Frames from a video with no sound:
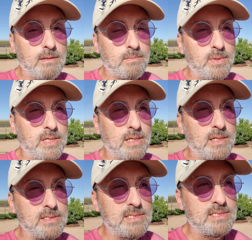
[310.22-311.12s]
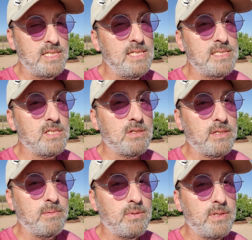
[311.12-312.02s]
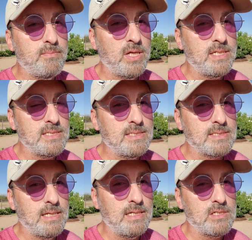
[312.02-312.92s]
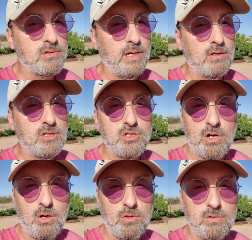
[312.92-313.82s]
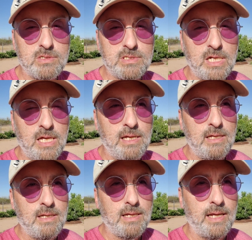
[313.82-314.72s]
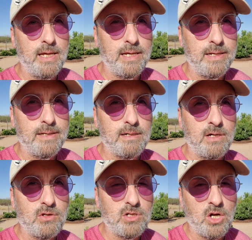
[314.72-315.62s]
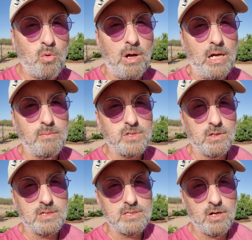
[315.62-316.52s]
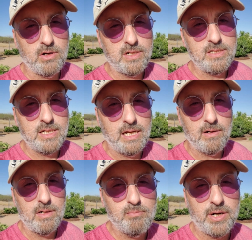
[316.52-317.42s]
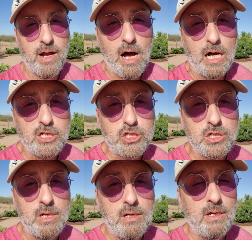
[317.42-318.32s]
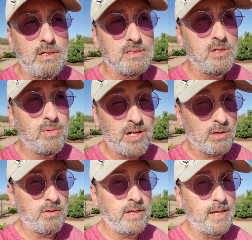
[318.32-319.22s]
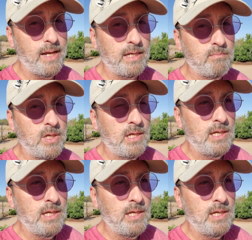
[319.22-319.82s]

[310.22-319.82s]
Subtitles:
because seasonally places like Trader Joe's and other co-ops are starting to carry panache. So you might have heard the name.